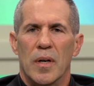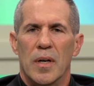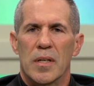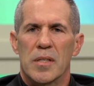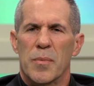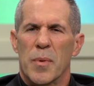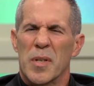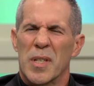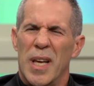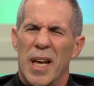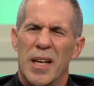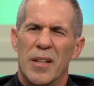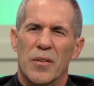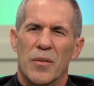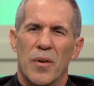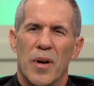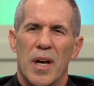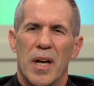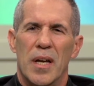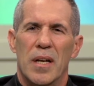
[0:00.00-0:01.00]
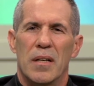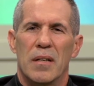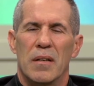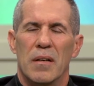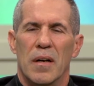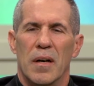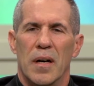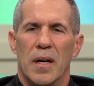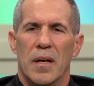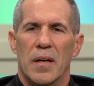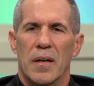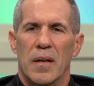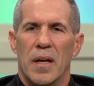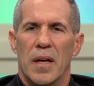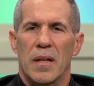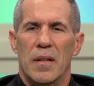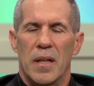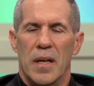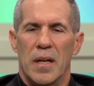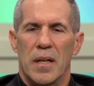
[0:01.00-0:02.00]
especially eighth grade,
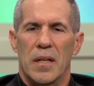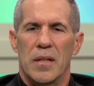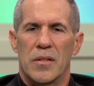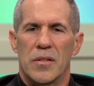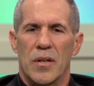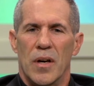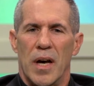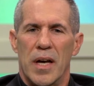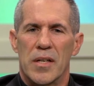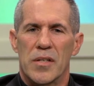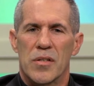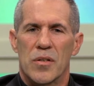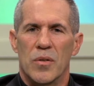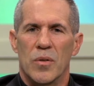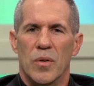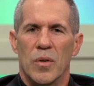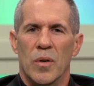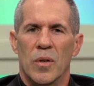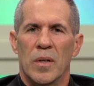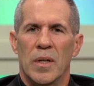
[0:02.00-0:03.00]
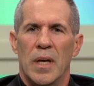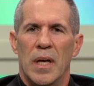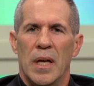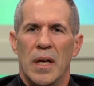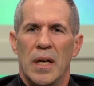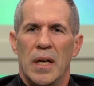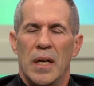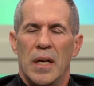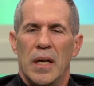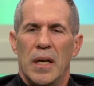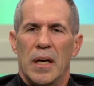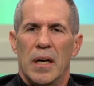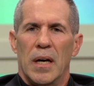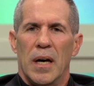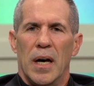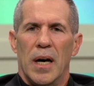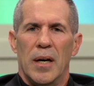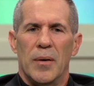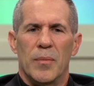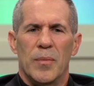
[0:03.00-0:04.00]
and then into high school,
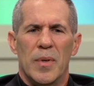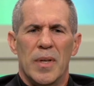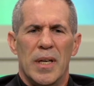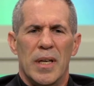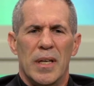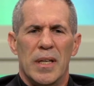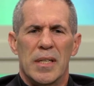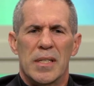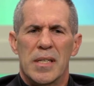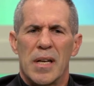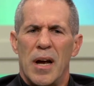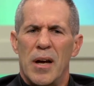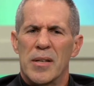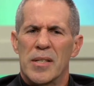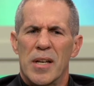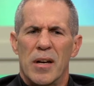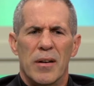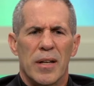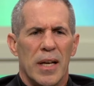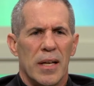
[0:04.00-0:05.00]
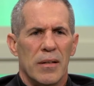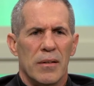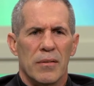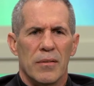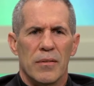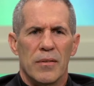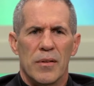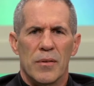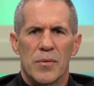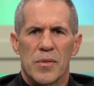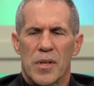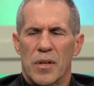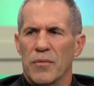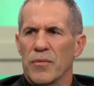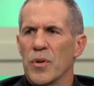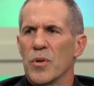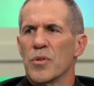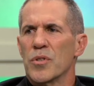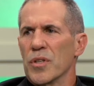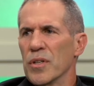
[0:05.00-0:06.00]
I started getting, there was
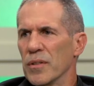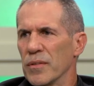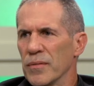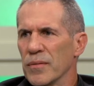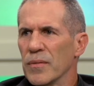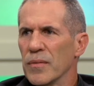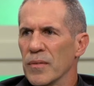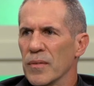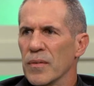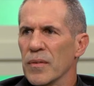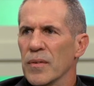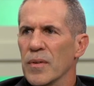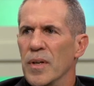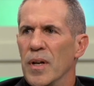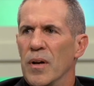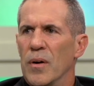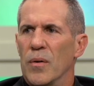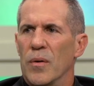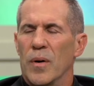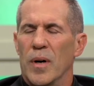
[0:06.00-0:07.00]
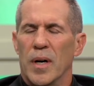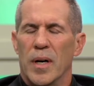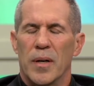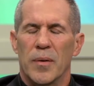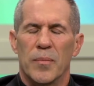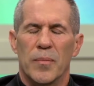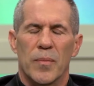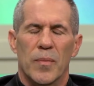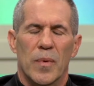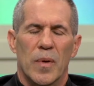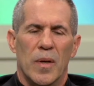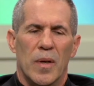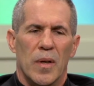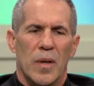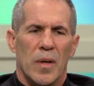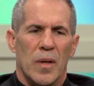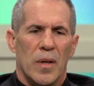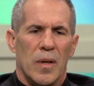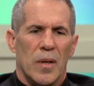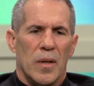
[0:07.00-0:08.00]
confusion, you know.
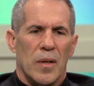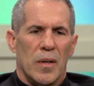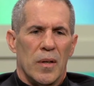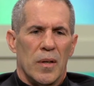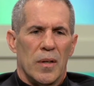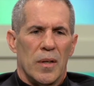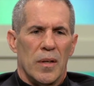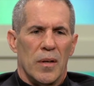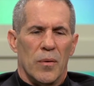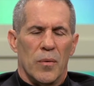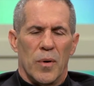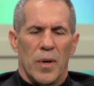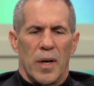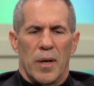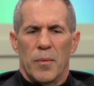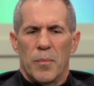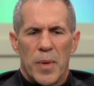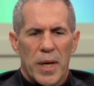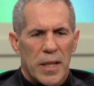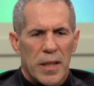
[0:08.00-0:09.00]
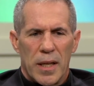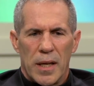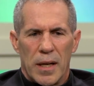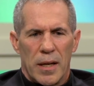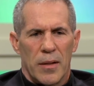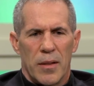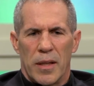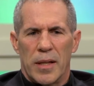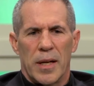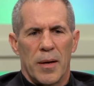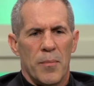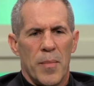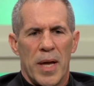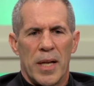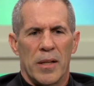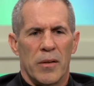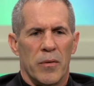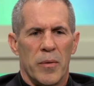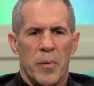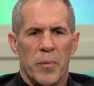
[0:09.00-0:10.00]
A big thing I
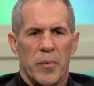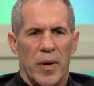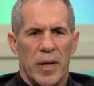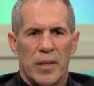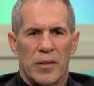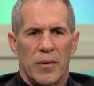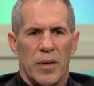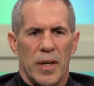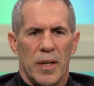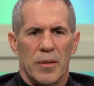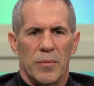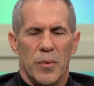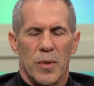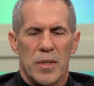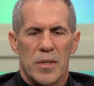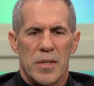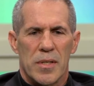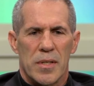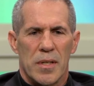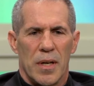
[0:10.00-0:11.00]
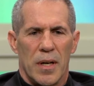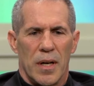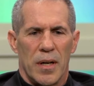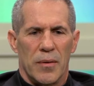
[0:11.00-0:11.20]
mainly remember eighth grade was